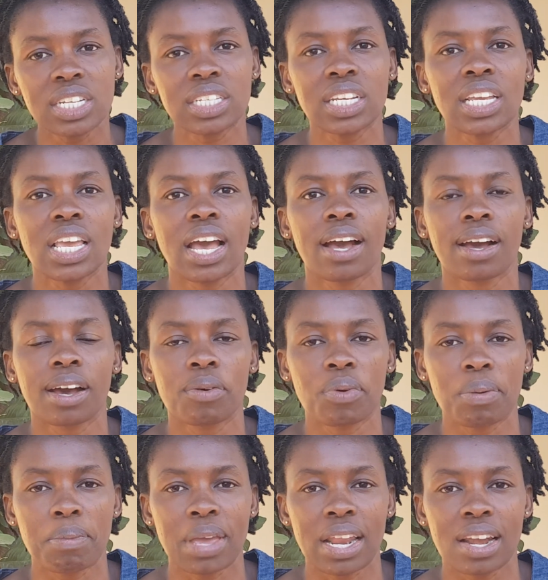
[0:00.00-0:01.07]
teaching younger
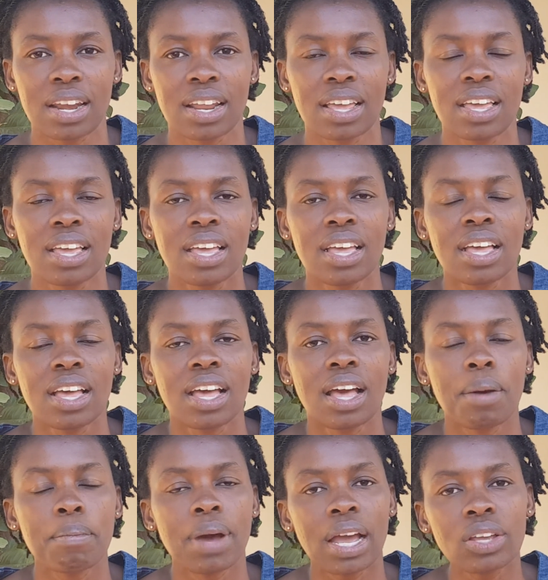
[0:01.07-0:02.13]
women.
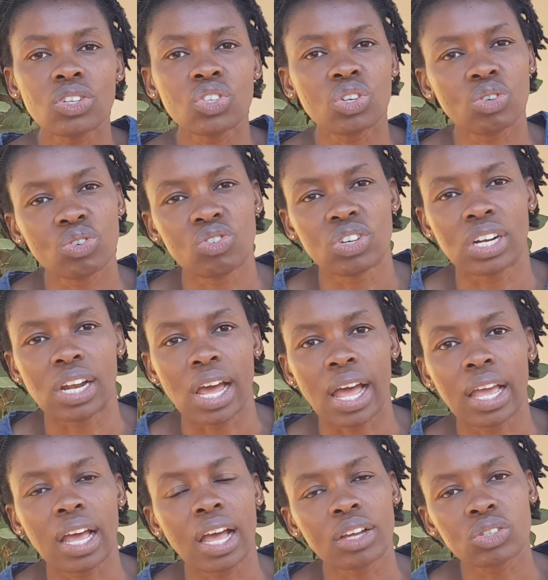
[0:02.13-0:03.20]
My children,
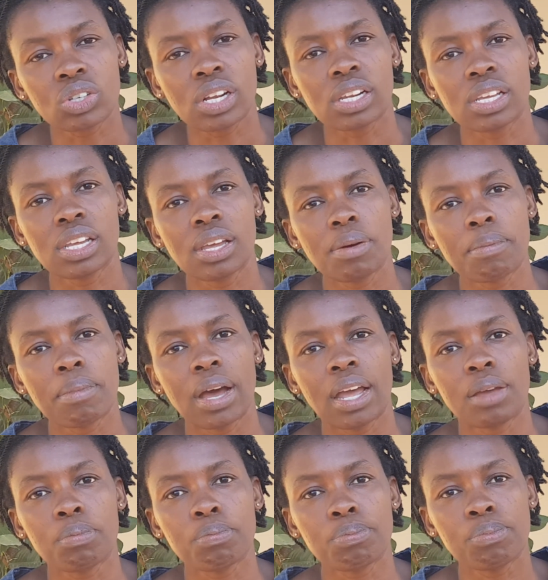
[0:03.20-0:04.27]

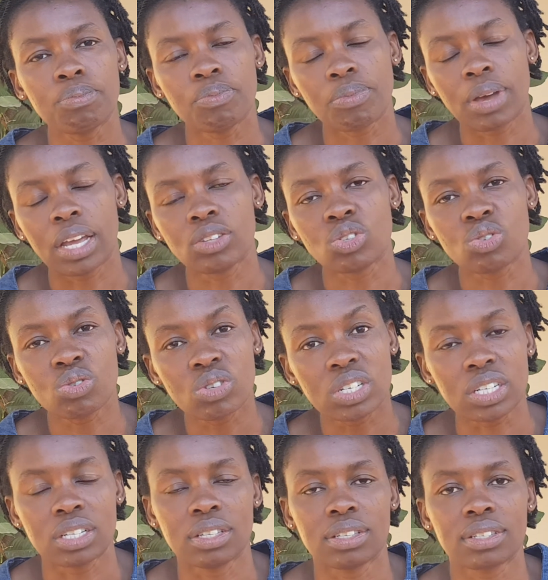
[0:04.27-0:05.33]
my
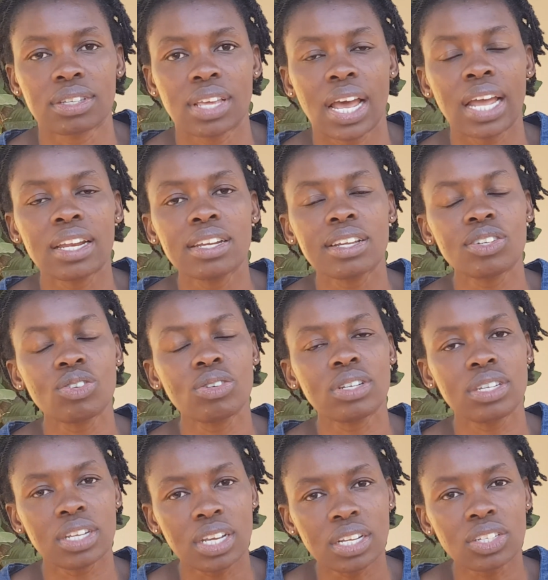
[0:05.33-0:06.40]
students, I need to
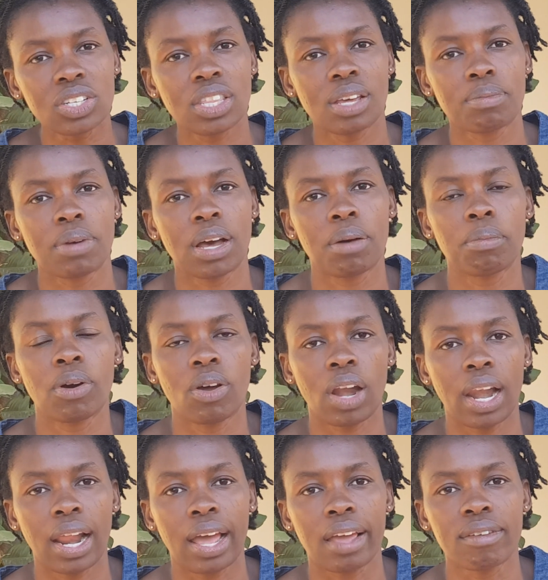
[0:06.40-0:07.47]
teach them
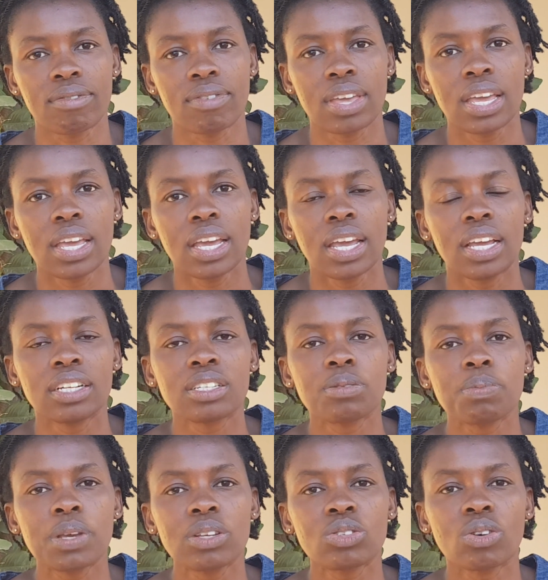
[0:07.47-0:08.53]
about life. It
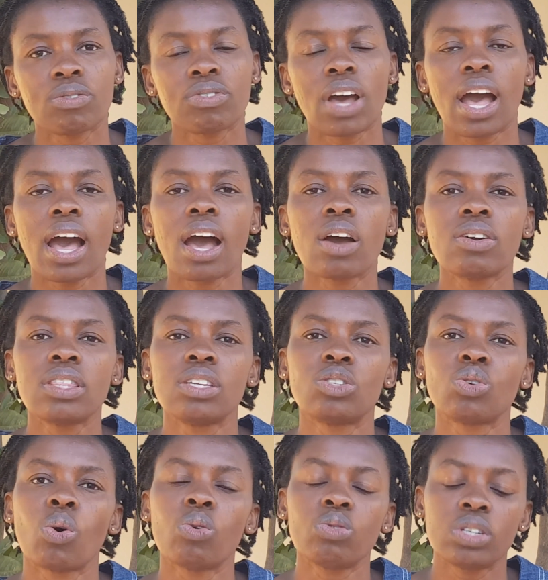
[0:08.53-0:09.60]
speaks of how
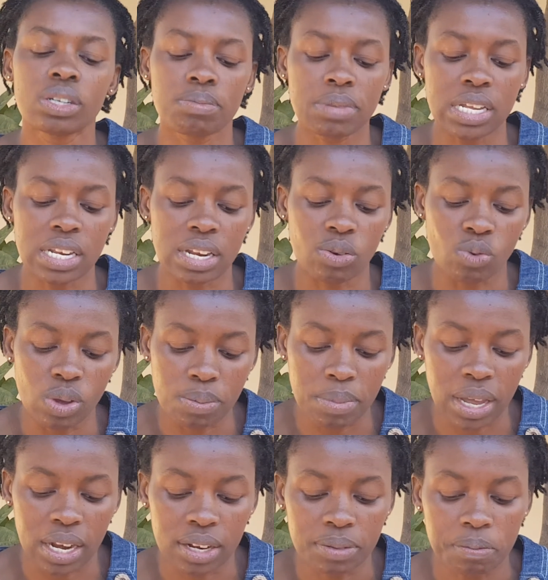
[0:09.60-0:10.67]
these older
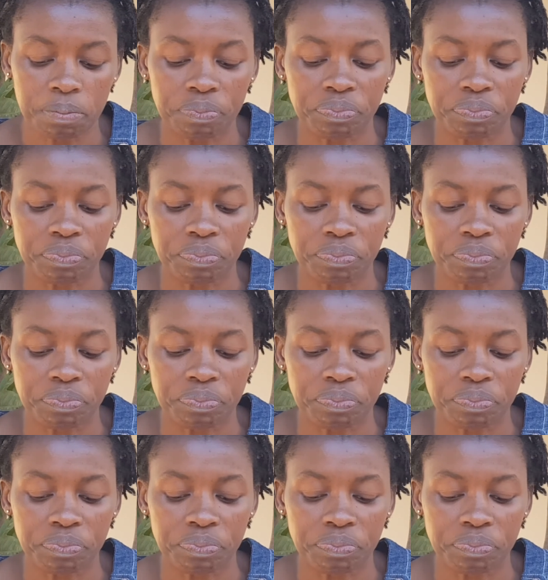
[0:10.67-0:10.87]
women